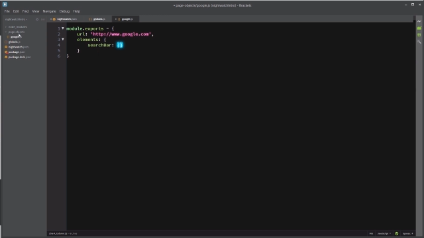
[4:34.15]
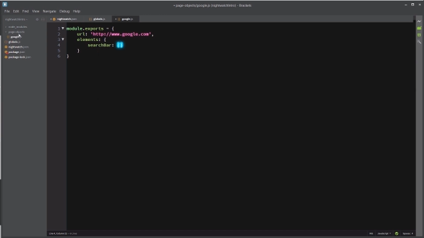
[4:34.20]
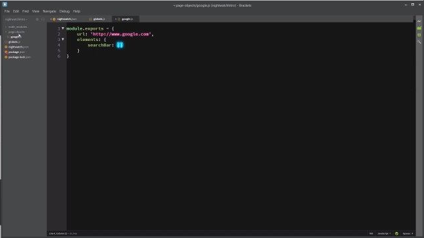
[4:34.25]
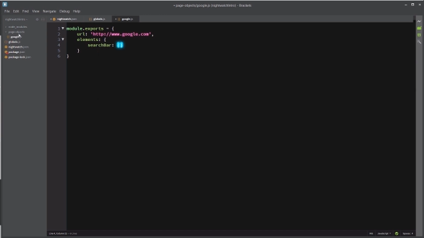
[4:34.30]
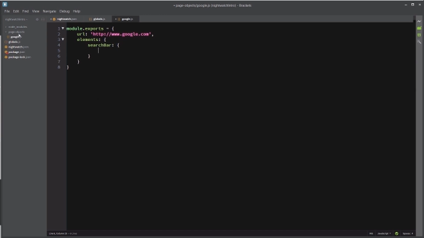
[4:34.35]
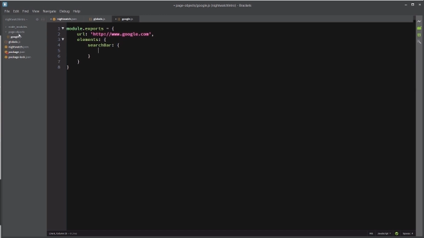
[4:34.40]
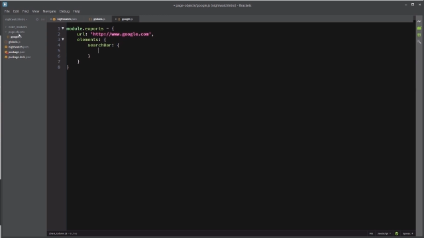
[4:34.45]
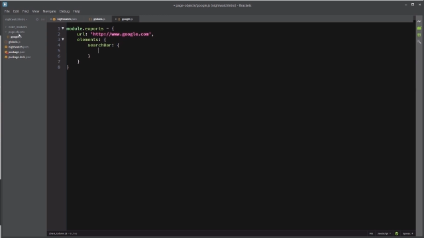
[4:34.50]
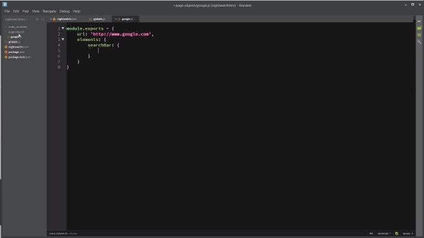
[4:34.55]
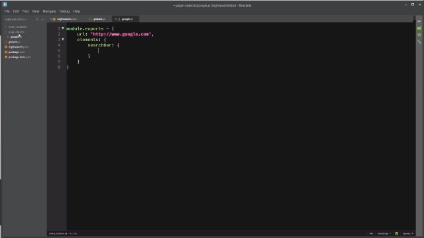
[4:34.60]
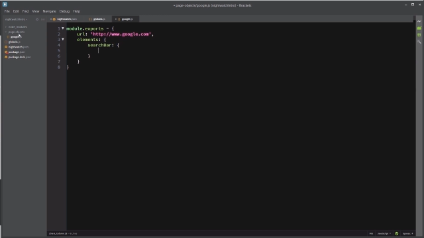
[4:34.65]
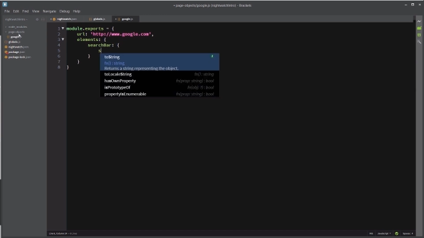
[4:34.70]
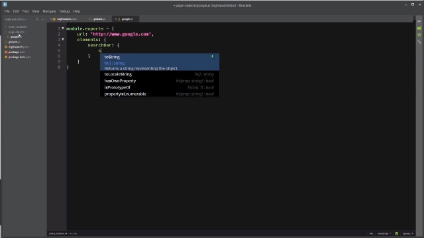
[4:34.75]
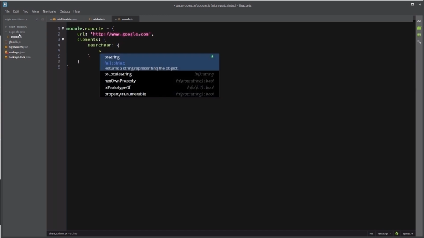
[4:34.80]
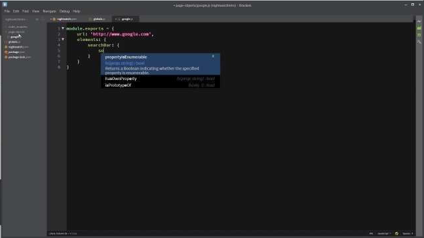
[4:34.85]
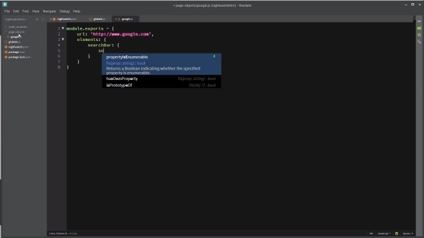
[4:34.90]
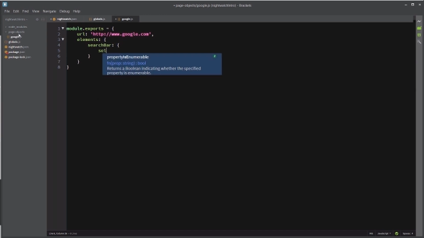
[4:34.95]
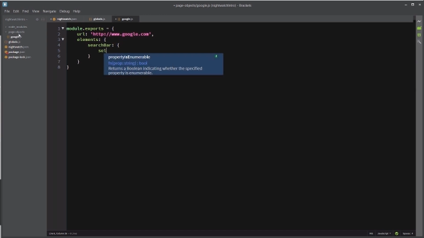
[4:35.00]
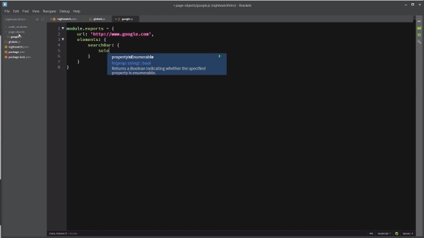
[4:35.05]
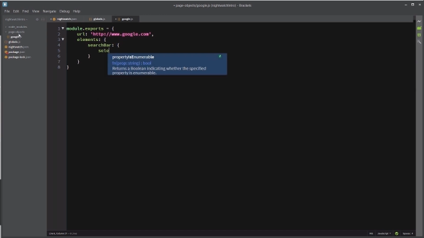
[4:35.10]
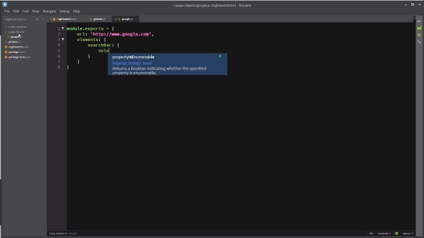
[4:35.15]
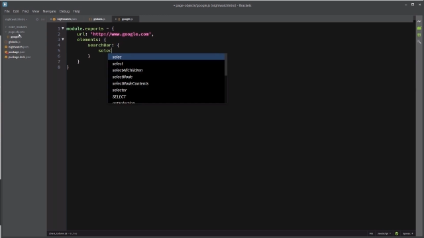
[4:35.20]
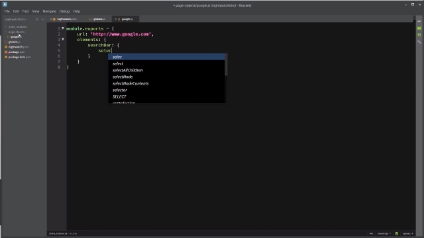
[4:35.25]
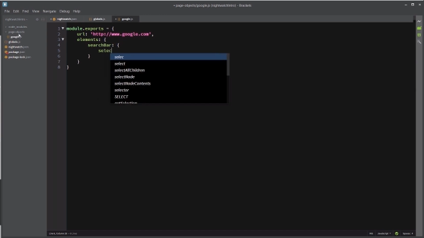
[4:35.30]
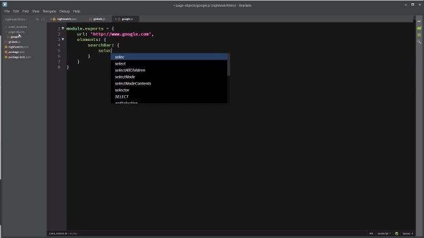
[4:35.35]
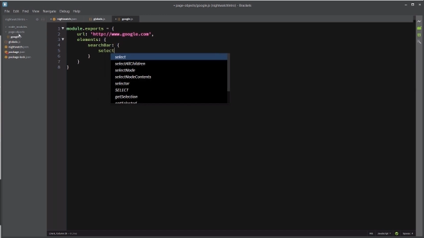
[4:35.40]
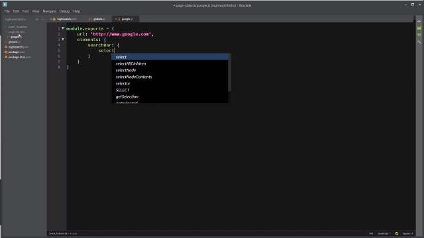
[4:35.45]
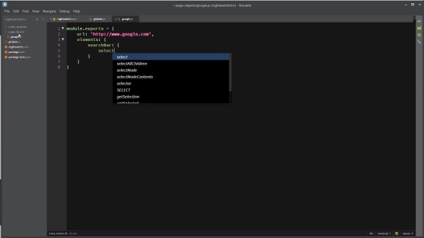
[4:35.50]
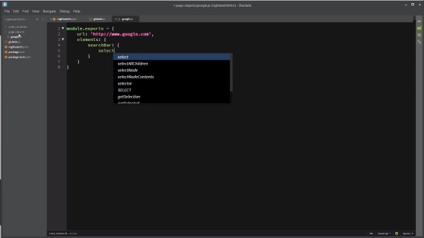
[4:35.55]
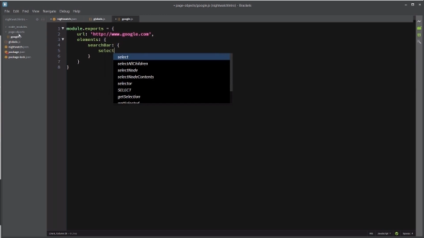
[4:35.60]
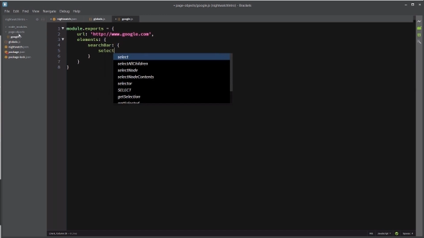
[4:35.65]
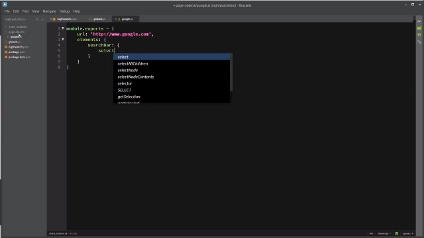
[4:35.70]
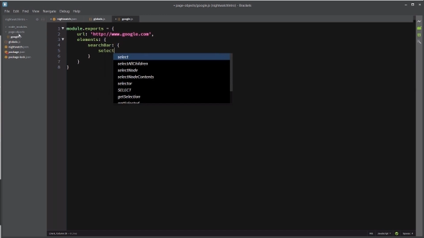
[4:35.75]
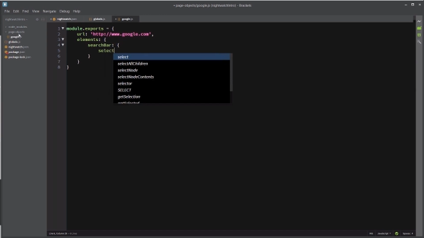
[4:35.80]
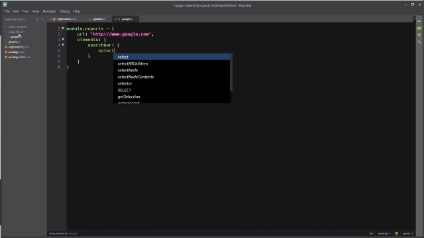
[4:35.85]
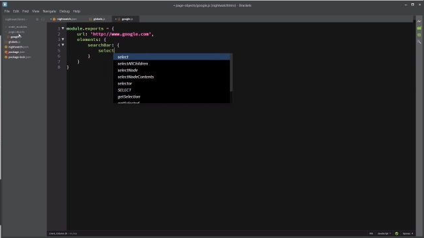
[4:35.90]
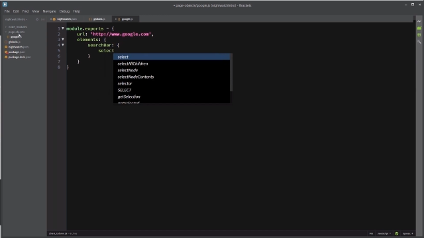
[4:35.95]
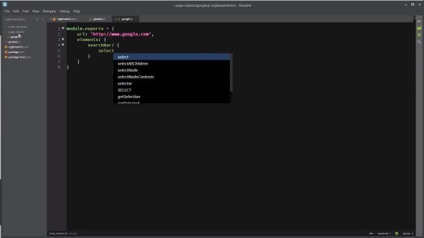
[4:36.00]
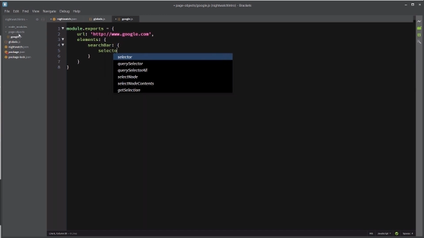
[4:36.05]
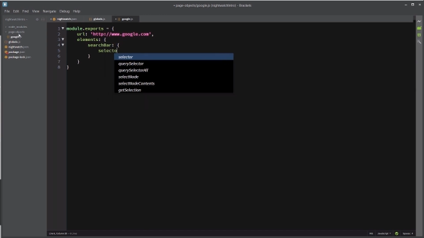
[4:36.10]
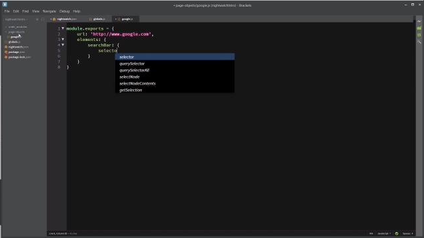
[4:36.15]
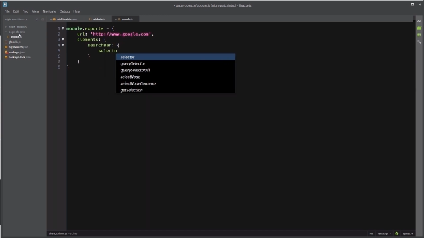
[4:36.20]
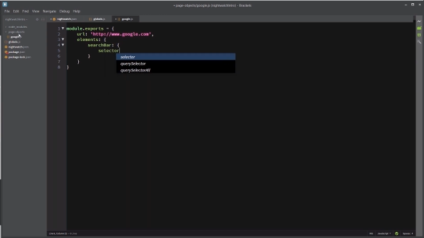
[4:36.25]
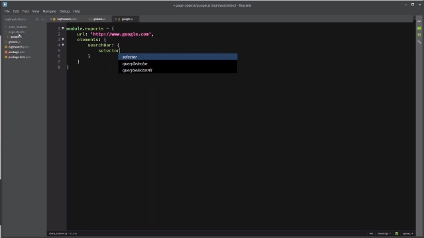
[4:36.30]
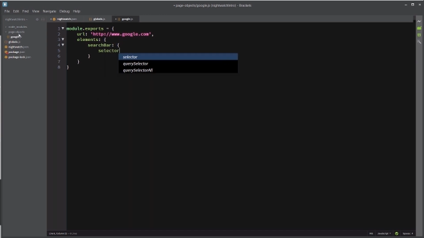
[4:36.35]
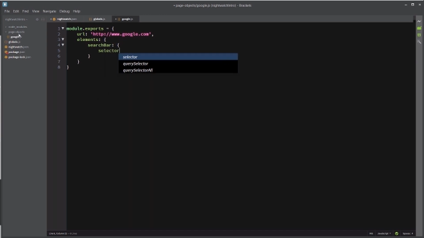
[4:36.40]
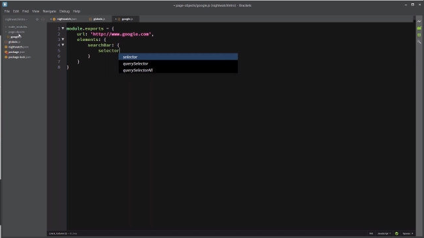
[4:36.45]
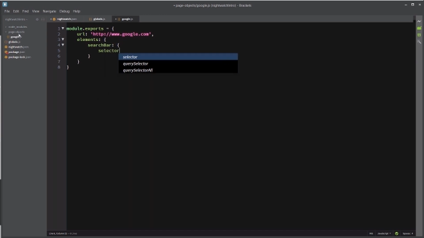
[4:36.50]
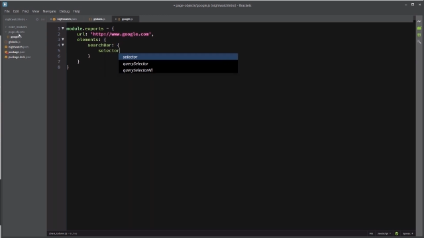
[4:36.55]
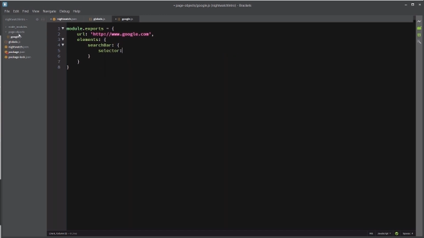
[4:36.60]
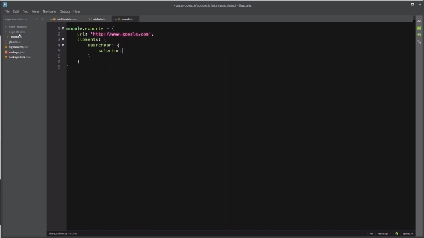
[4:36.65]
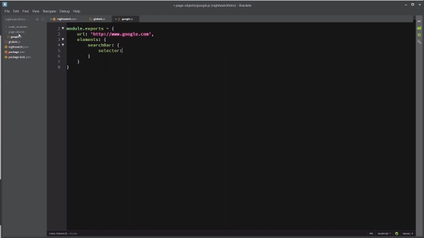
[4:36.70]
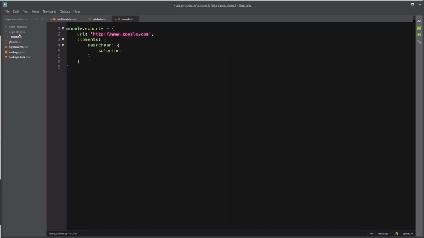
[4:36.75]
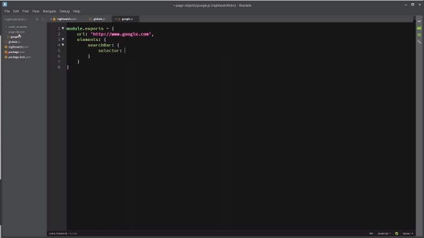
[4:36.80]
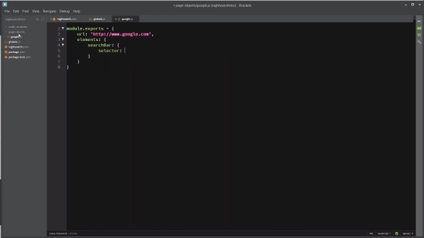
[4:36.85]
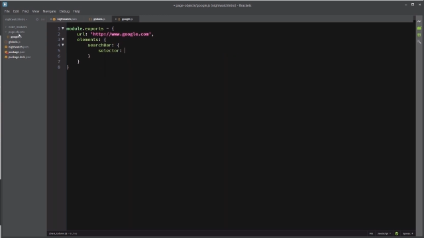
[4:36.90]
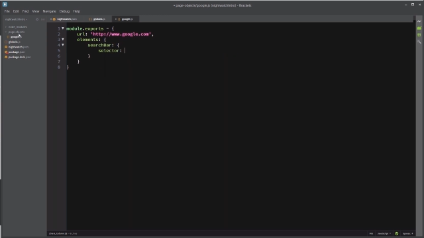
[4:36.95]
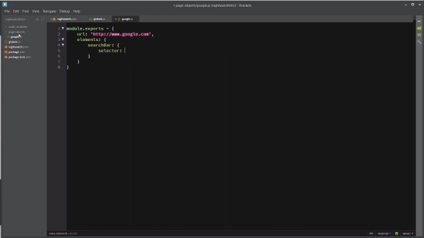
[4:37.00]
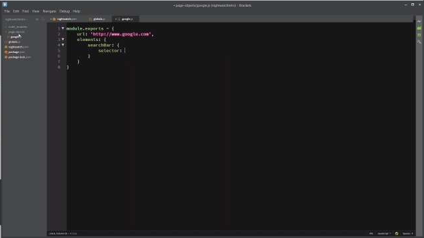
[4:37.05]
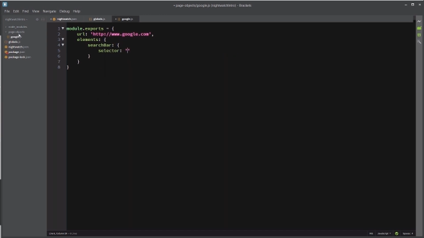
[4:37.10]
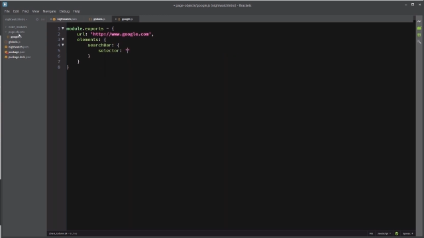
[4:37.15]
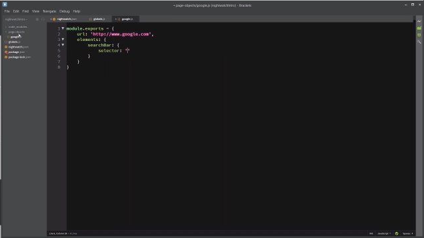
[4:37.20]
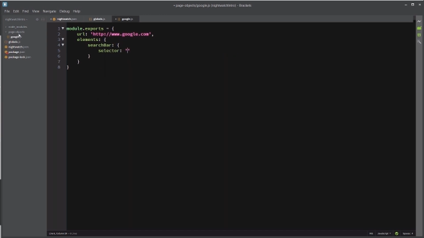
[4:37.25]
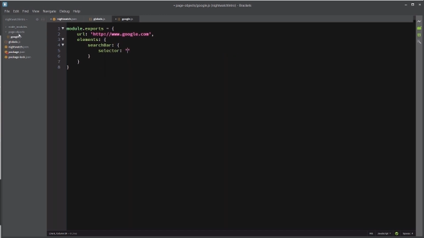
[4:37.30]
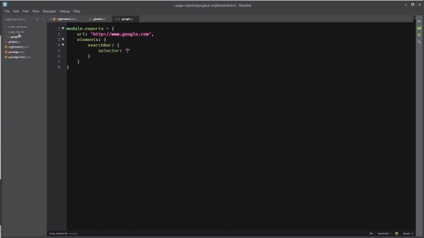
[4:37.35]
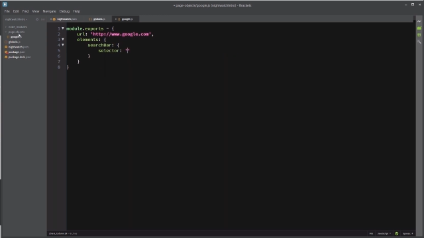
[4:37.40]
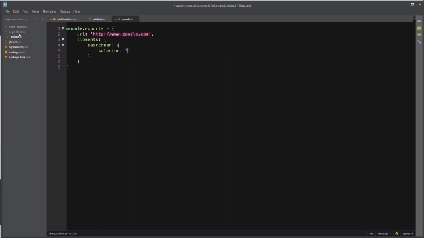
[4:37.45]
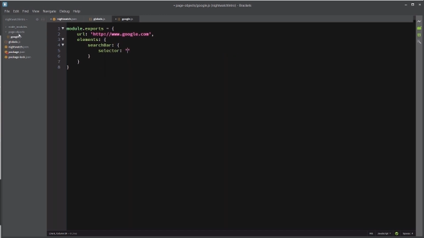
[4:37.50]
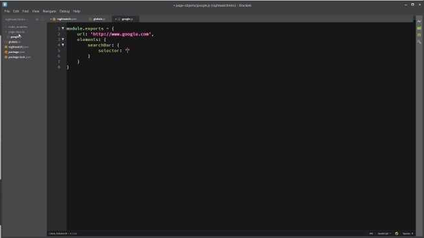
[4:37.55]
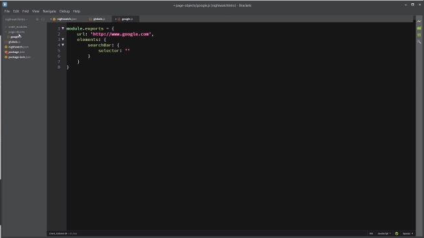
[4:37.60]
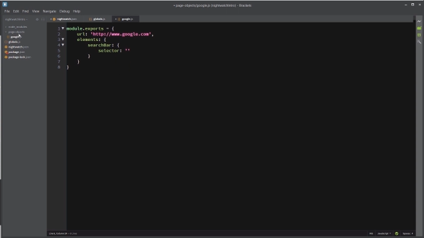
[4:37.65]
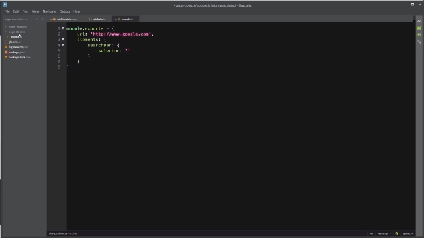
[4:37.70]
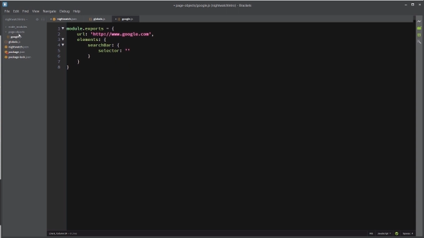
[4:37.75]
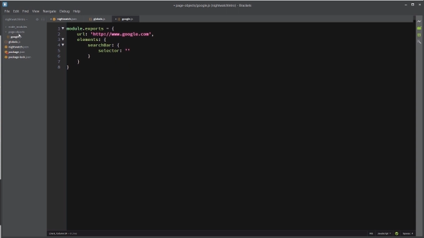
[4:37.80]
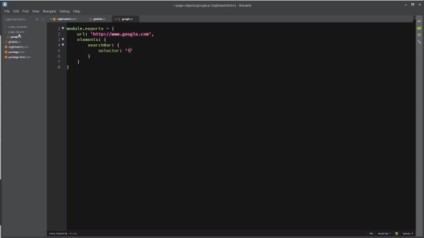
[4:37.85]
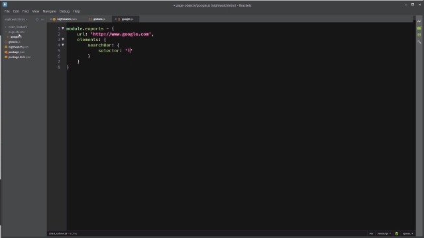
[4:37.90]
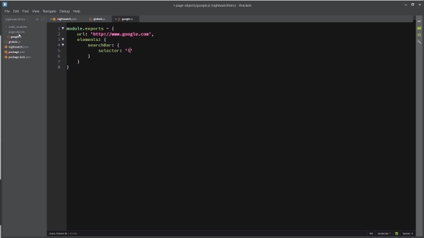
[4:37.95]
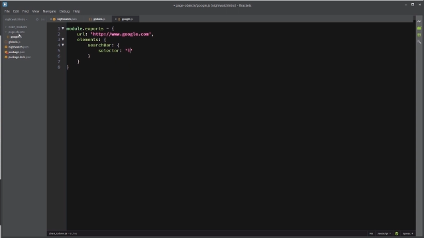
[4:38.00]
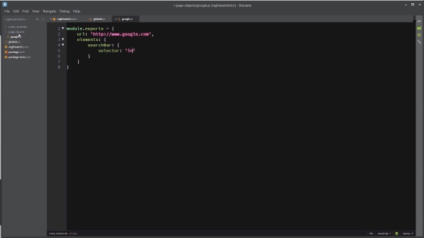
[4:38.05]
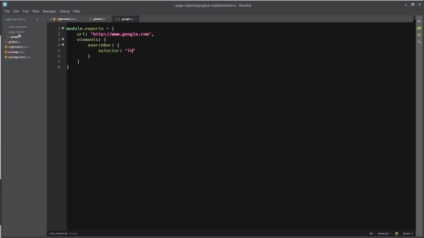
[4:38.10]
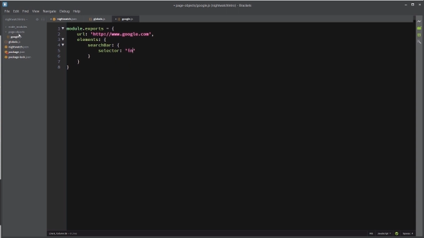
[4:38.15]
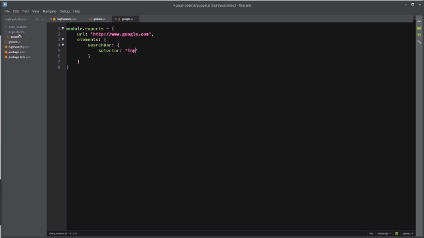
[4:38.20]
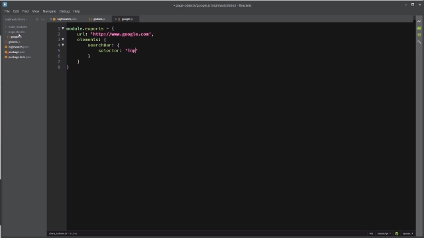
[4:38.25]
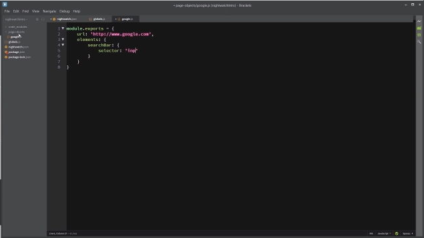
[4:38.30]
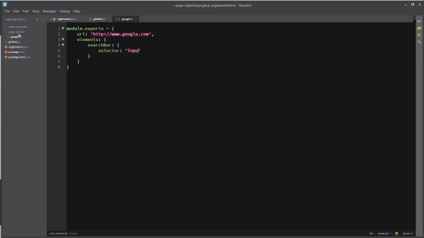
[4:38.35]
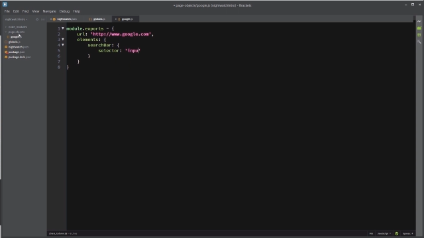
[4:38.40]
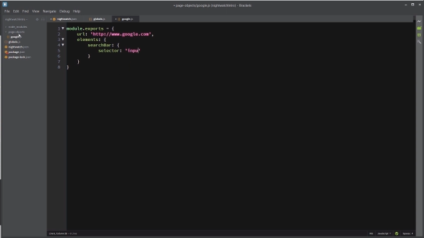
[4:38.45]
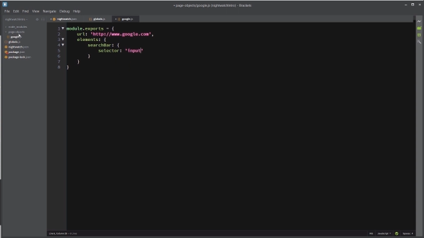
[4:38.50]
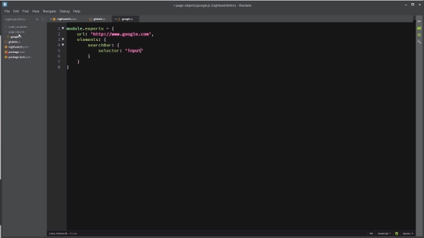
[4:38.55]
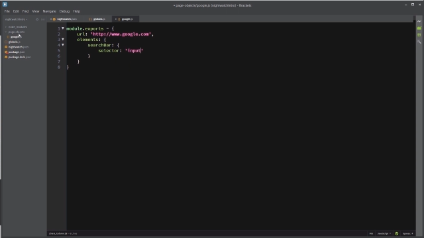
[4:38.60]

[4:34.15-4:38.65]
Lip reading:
(no speaker visible)